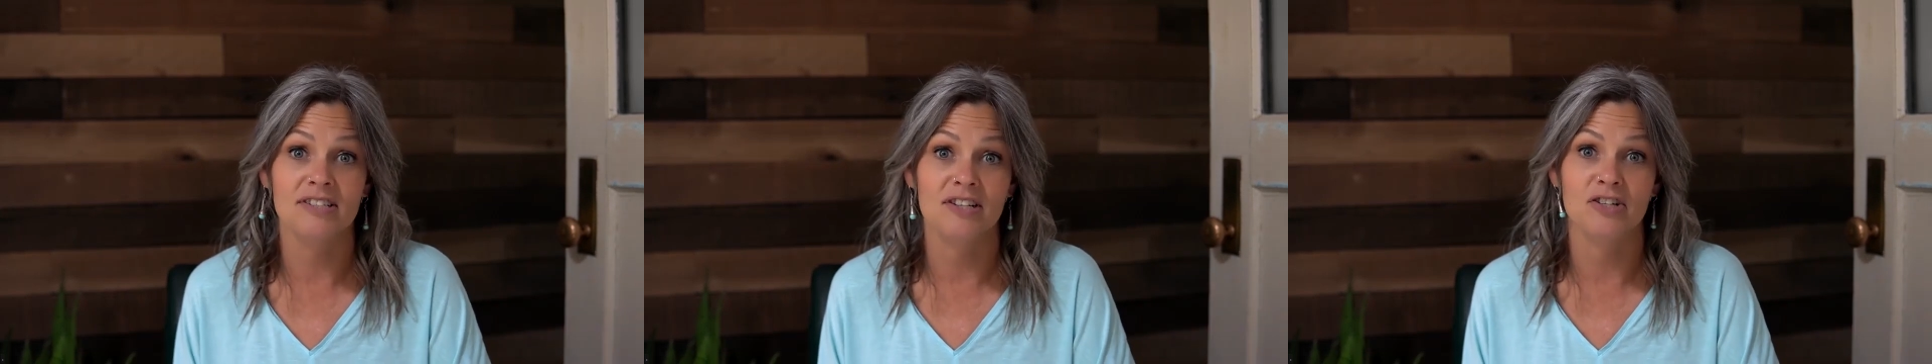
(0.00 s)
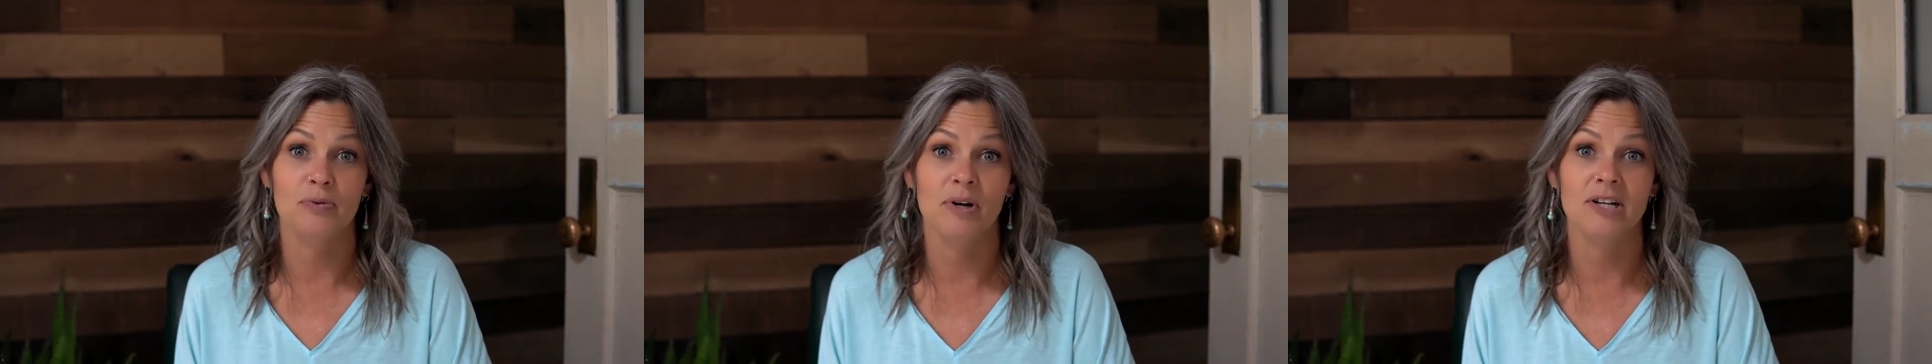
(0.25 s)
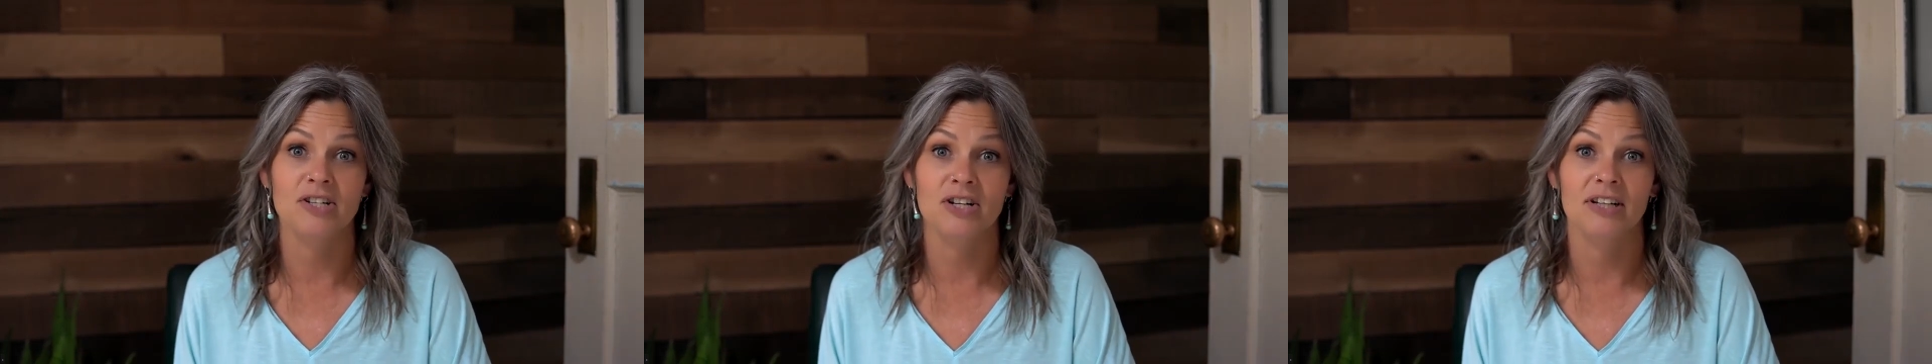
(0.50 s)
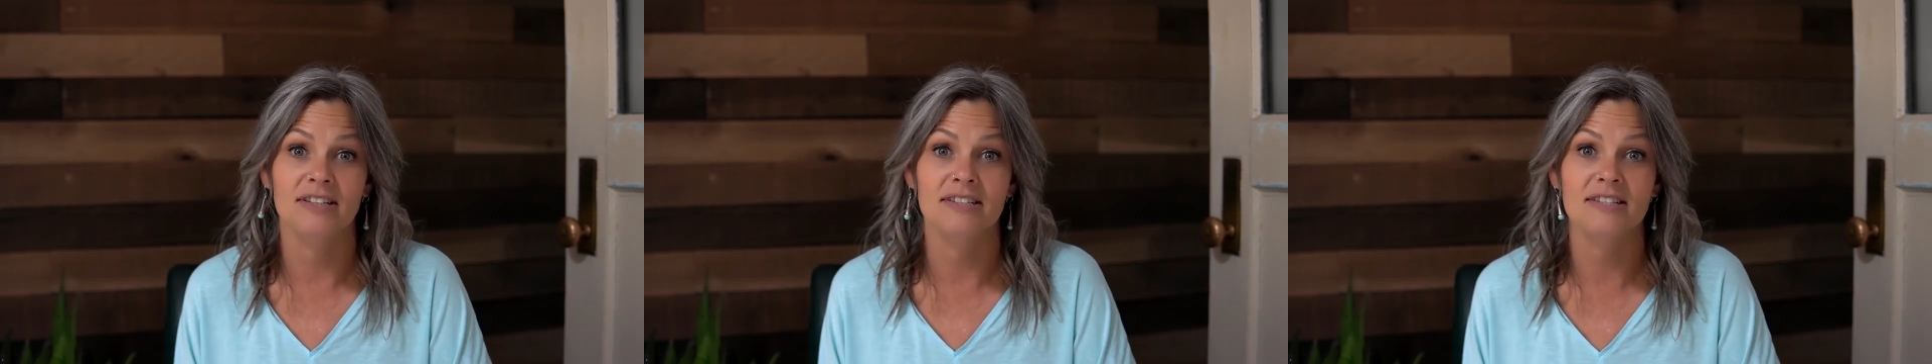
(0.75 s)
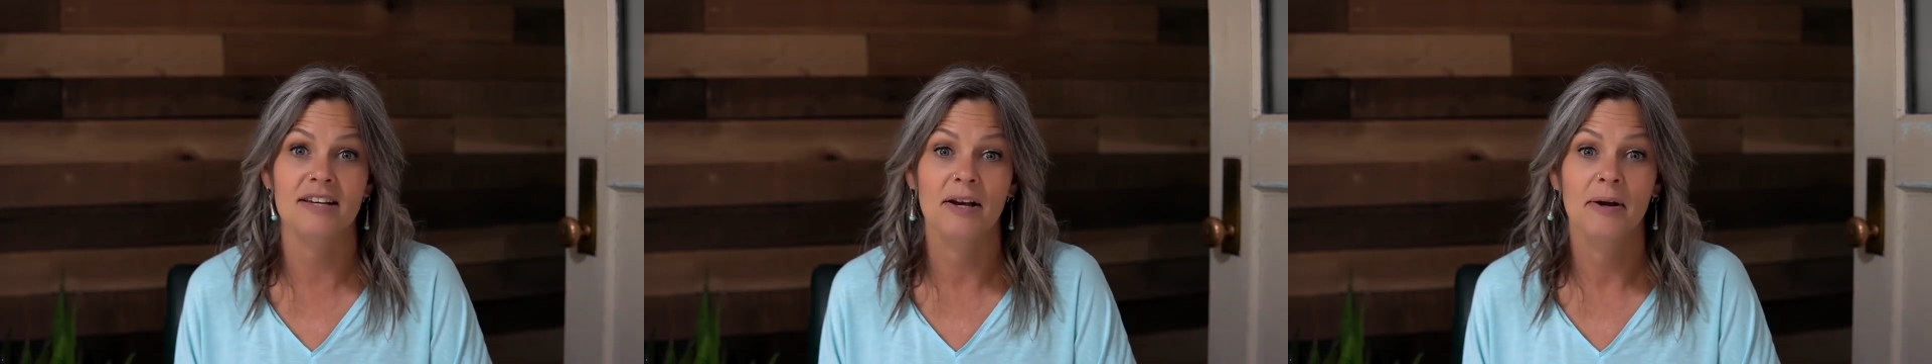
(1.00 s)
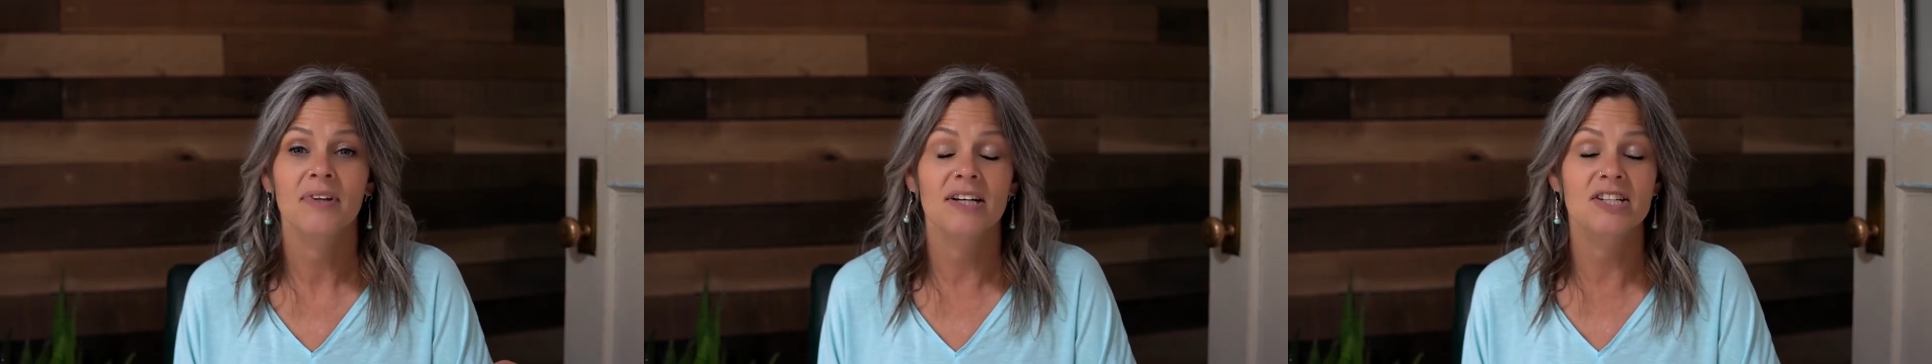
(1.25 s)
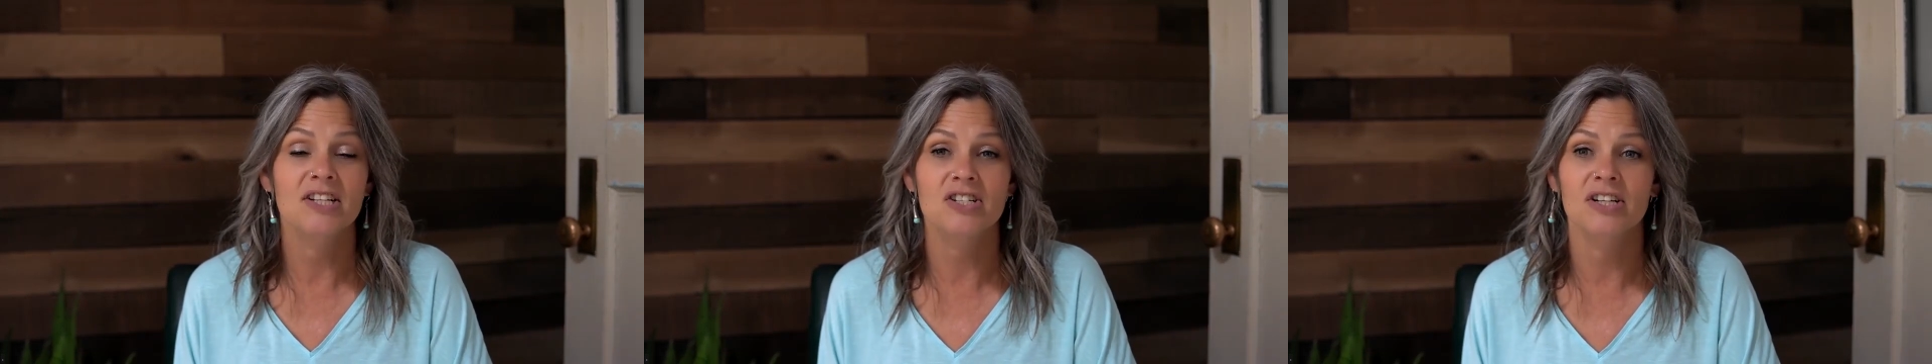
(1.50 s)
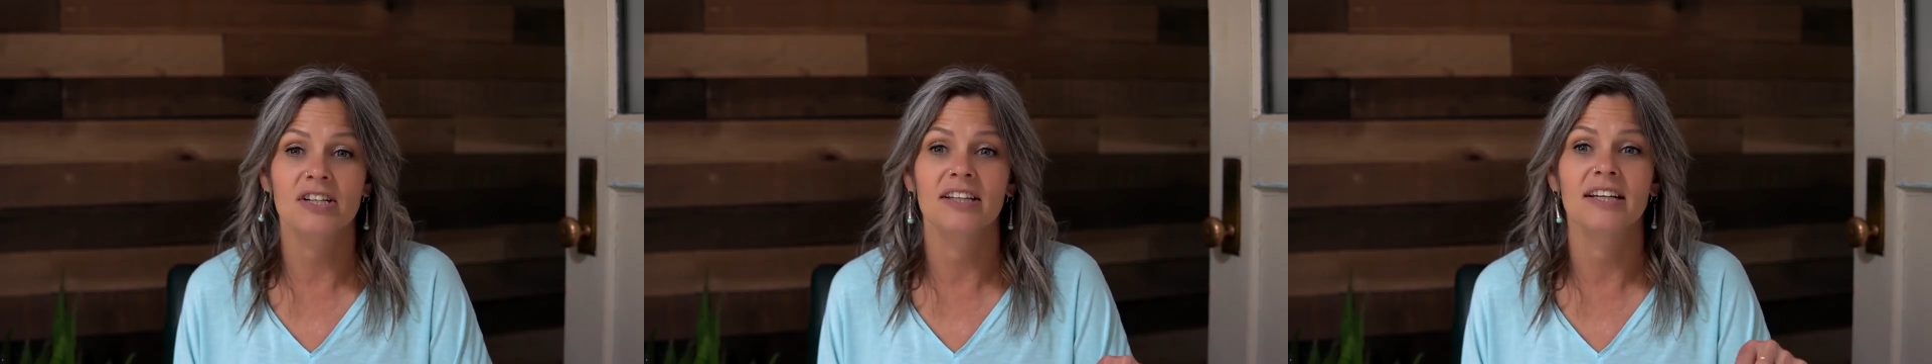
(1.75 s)
situations.
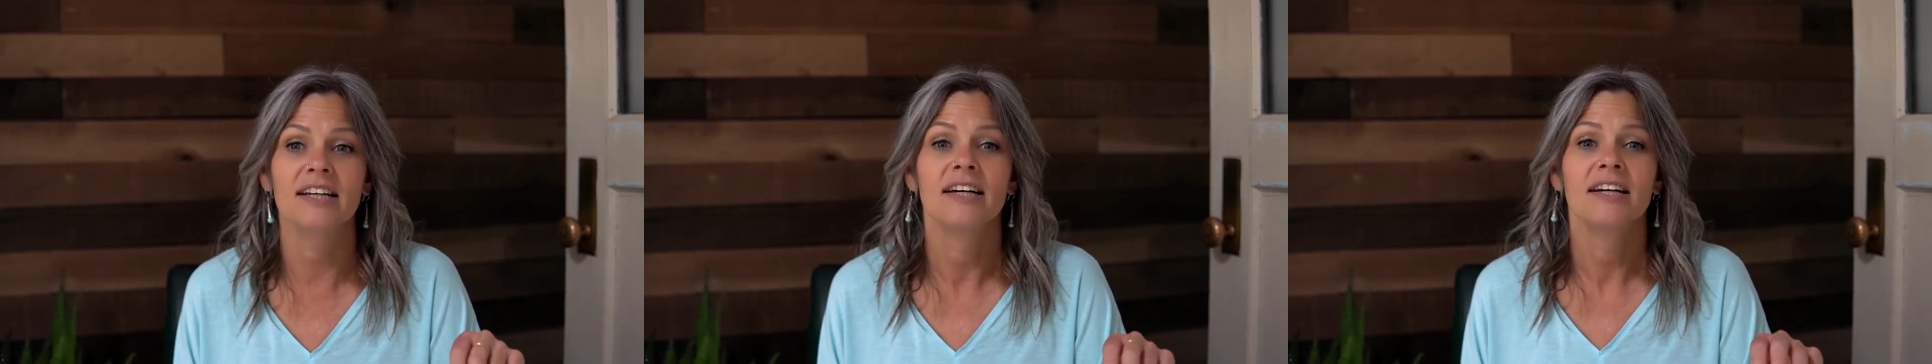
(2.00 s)
Additionally,